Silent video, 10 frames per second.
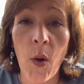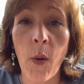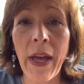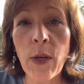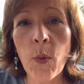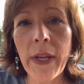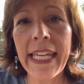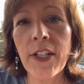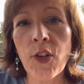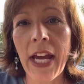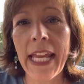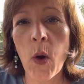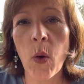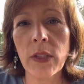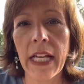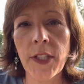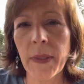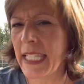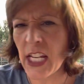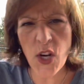When we try to hold on to
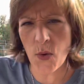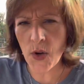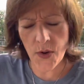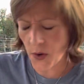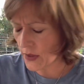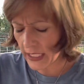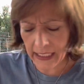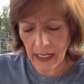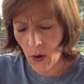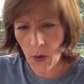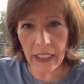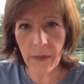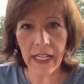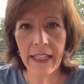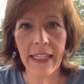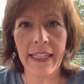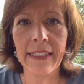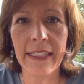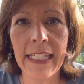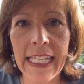and say, no, that's the only way that this
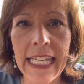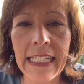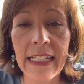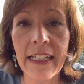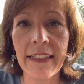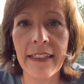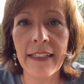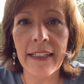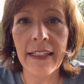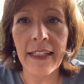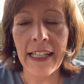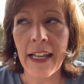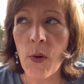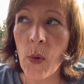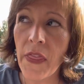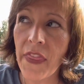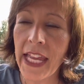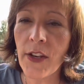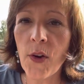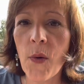is going to get done. When
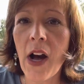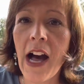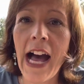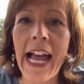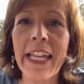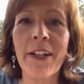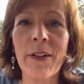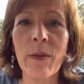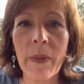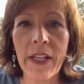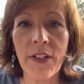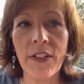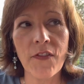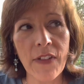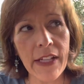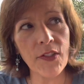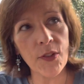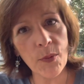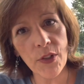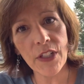they know a higher and better and faster,
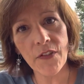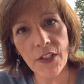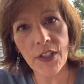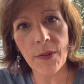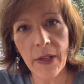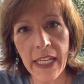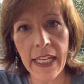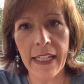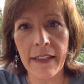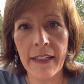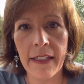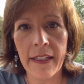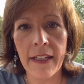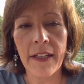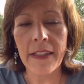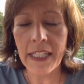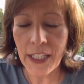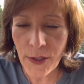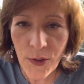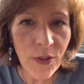more efficient way. The
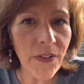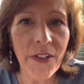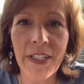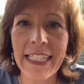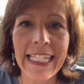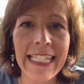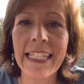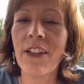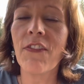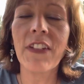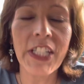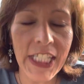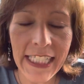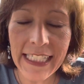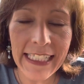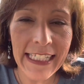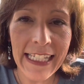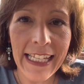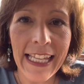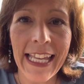universe is efficient
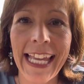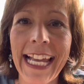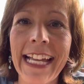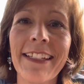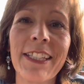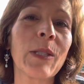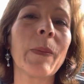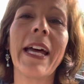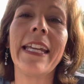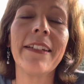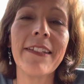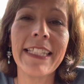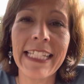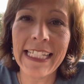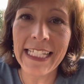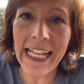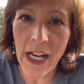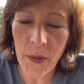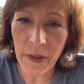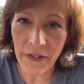and conspires in
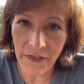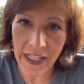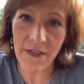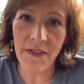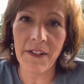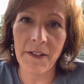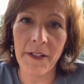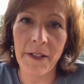our favor